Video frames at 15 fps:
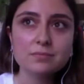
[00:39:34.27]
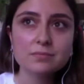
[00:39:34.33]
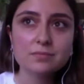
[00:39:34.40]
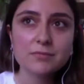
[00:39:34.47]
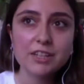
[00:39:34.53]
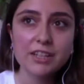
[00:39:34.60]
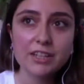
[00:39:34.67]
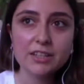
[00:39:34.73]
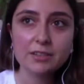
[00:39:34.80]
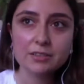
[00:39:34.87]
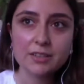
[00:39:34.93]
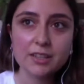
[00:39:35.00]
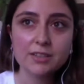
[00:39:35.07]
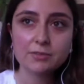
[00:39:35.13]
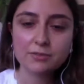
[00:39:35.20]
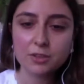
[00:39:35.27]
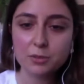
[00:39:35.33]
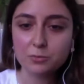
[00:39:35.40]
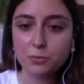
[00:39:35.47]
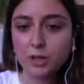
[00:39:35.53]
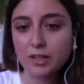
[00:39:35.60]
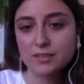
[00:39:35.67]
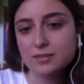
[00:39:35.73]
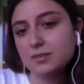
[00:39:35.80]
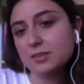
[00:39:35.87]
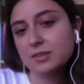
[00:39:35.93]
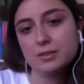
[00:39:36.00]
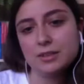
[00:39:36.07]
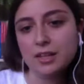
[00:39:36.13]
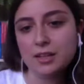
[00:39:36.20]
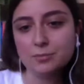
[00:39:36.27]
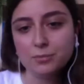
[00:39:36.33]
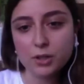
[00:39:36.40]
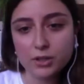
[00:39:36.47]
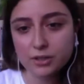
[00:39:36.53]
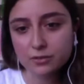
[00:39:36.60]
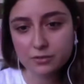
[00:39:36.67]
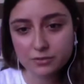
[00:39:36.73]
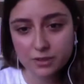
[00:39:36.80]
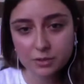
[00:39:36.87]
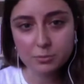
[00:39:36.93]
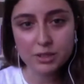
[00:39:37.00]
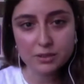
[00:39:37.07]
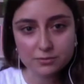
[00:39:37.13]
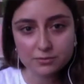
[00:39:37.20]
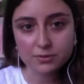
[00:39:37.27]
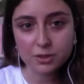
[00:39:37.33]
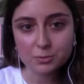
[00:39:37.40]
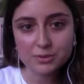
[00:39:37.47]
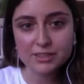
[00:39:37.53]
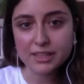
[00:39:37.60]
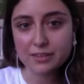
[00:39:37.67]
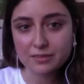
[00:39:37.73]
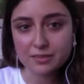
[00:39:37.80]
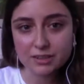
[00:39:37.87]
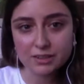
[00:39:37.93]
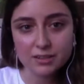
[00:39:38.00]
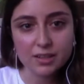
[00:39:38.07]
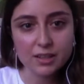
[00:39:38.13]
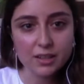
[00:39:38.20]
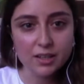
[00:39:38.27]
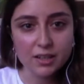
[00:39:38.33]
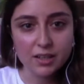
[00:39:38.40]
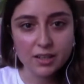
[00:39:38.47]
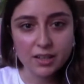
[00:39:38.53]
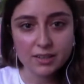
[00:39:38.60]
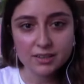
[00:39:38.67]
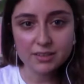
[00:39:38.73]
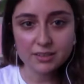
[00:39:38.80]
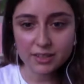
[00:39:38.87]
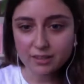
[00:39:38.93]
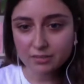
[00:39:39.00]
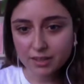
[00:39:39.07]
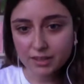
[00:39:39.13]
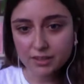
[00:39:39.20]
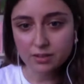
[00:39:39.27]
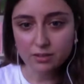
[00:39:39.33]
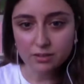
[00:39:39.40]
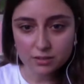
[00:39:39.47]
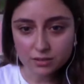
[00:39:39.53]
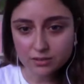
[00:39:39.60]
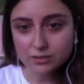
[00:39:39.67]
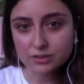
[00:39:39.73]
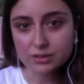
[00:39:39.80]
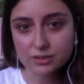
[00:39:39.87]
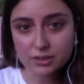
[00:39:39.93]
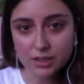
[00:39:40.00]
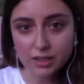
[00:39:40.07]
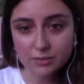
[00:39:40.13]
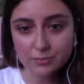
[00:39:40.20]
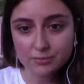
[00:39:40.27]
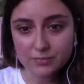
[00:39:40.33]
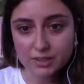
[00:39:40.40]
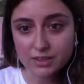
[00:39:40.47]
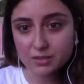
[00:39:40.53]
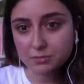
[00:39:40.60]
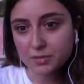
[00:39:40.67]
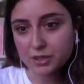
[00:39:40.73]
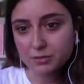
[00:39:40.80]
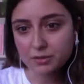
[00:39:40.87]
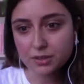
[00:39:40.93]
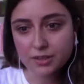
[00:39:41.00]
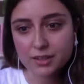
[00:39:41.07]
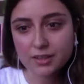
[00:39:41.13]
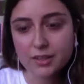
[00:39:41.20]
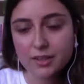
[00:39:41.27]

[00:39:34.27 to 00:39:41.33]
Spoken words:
hear not from one point of view, but from several, and integrate all those into my work.